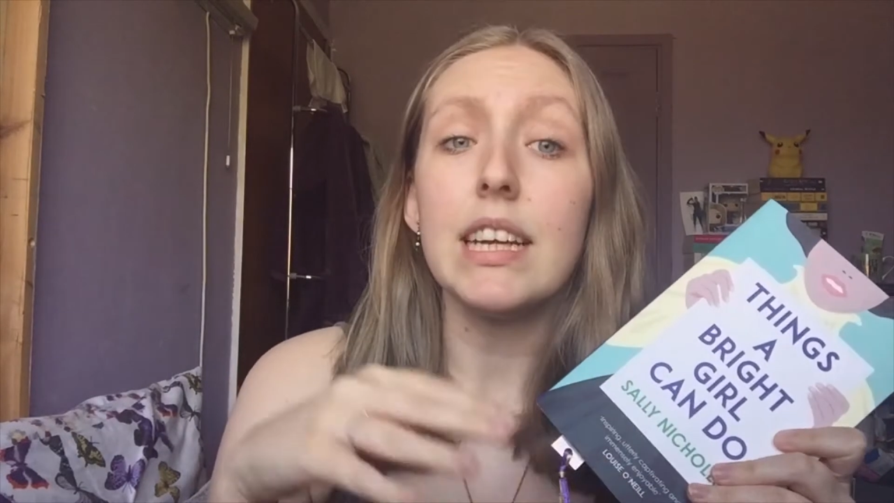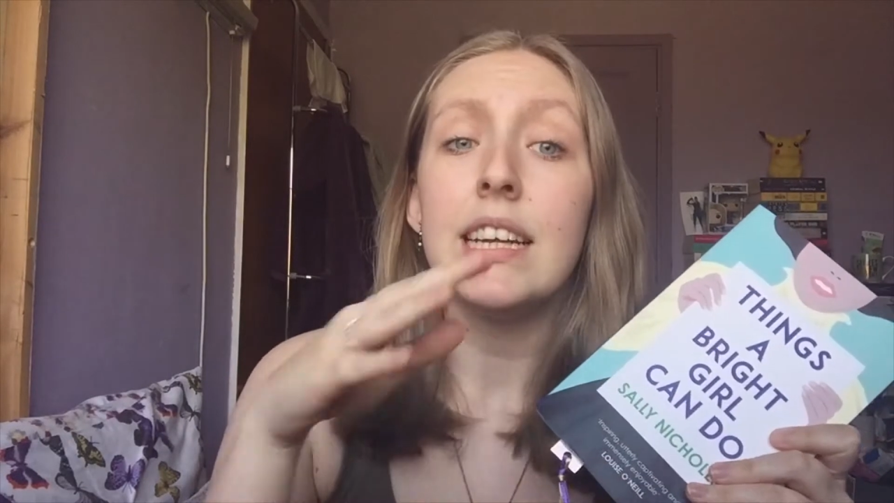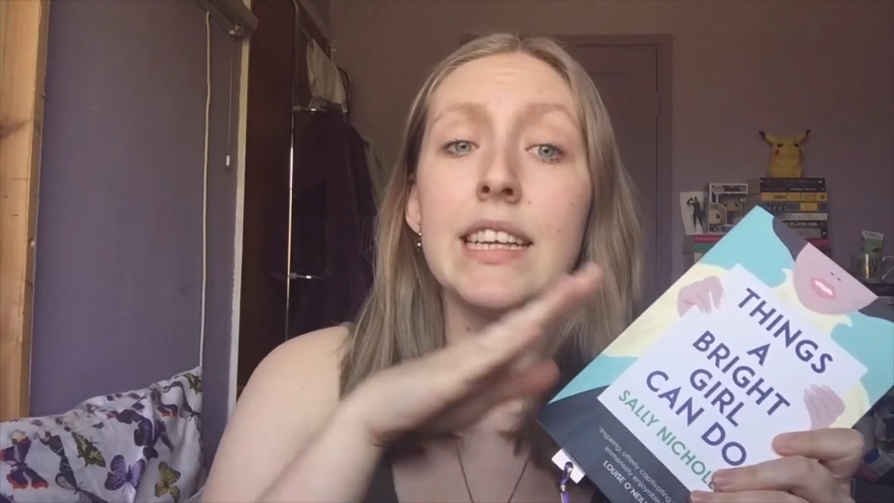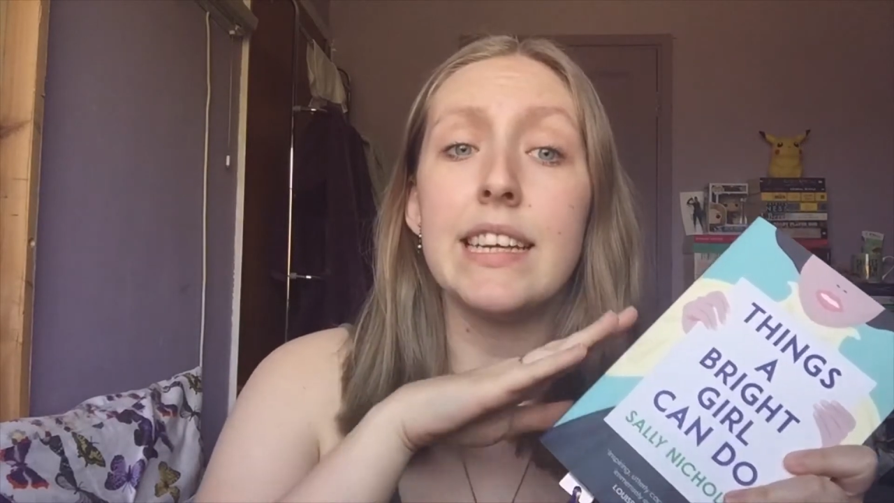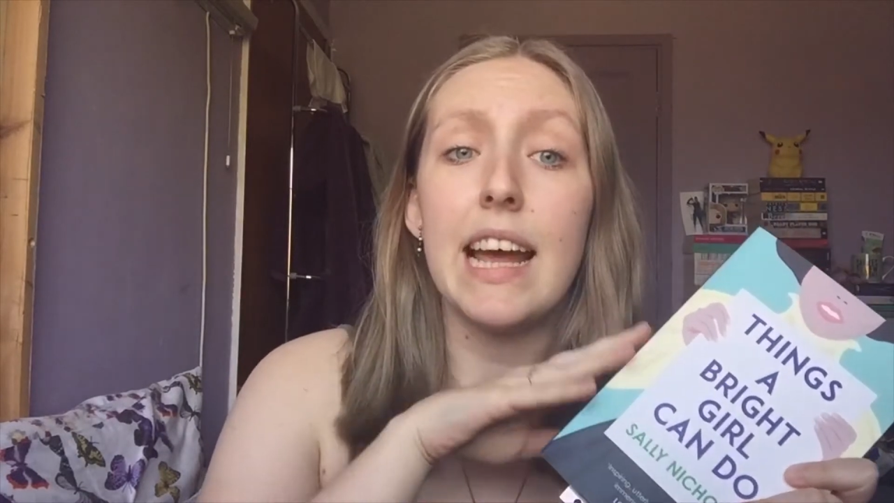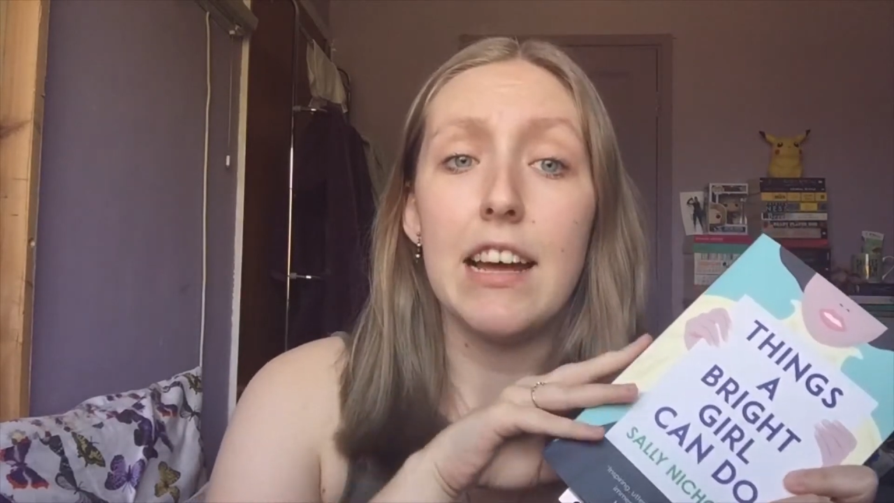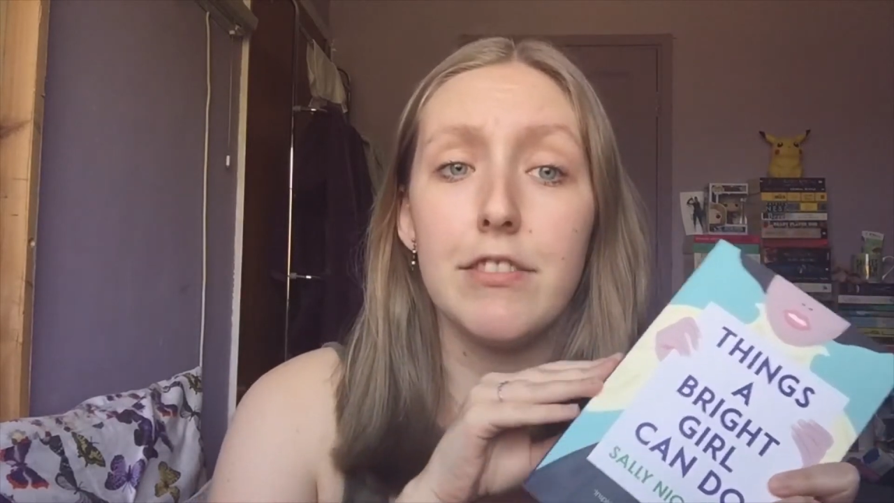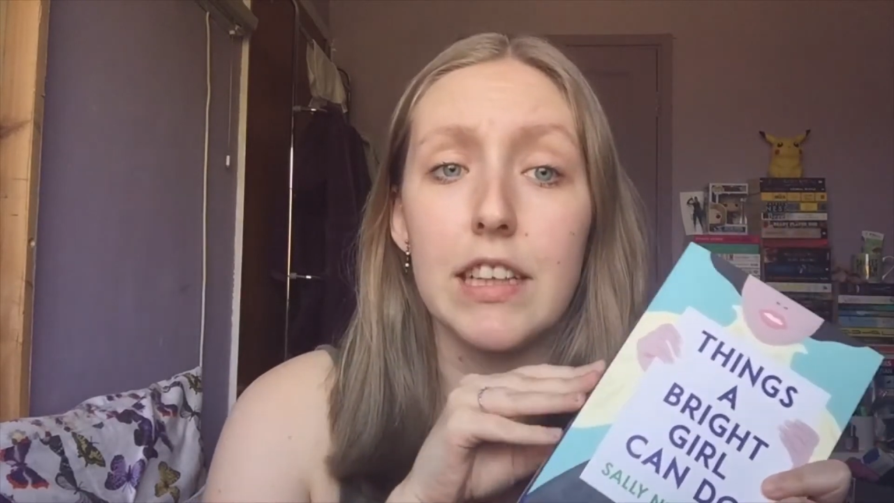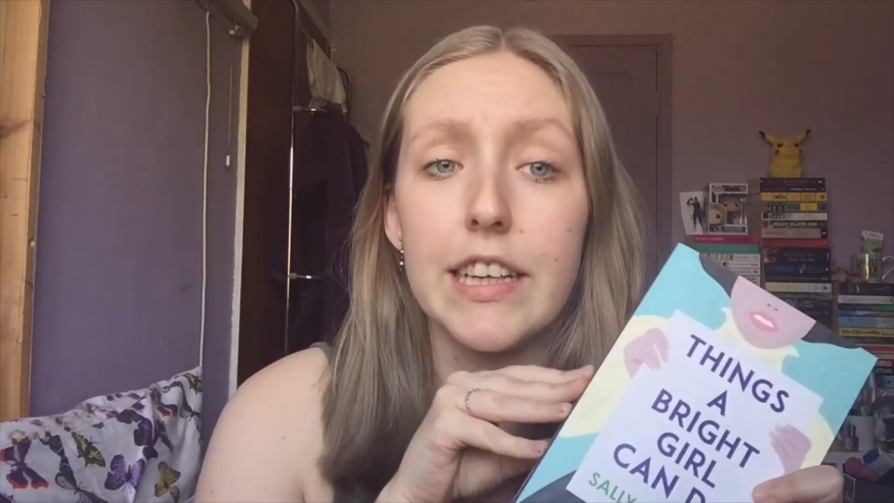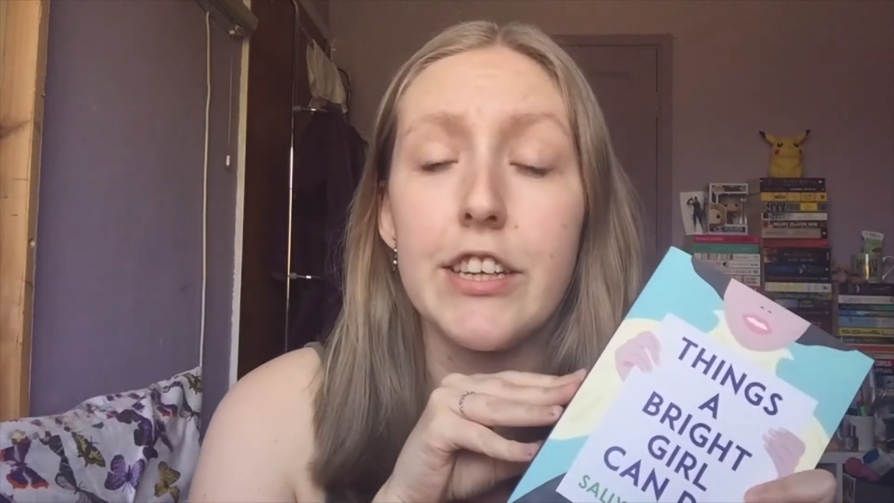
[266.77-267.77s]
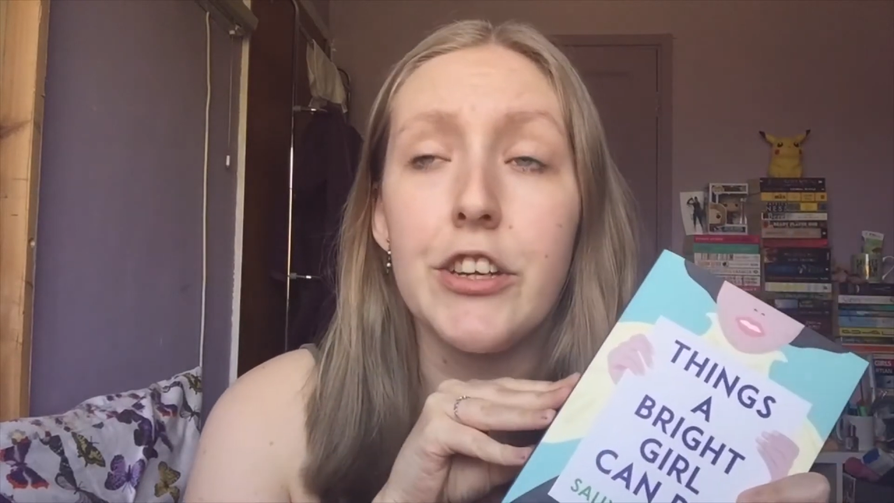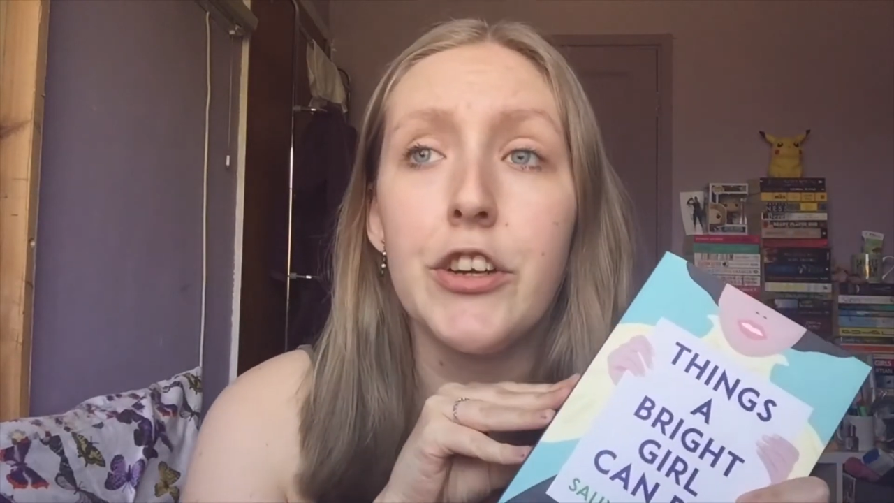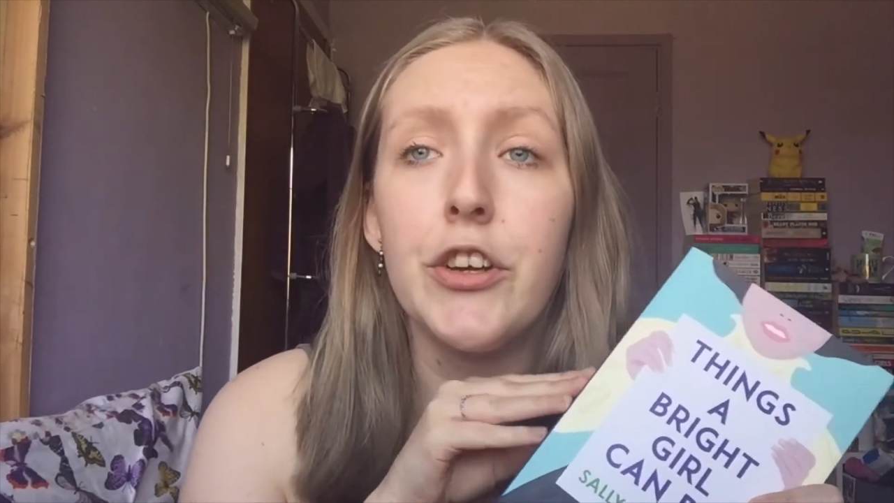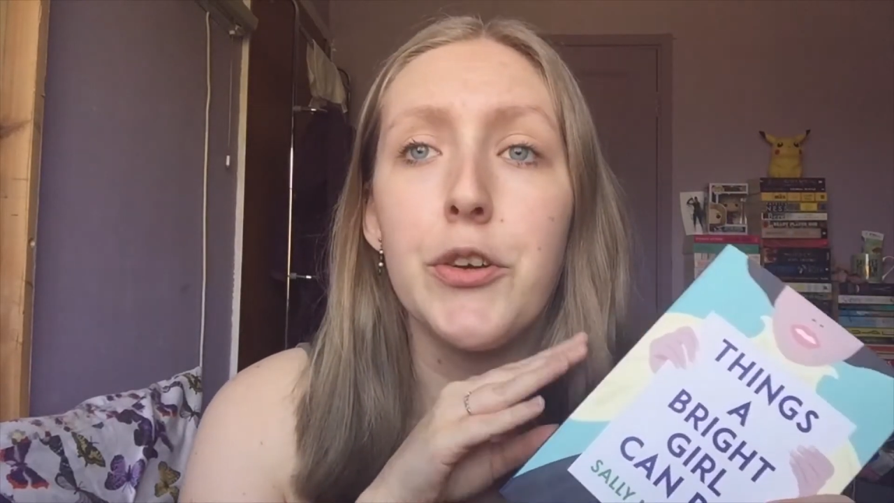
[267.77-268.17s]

And then Evelyn,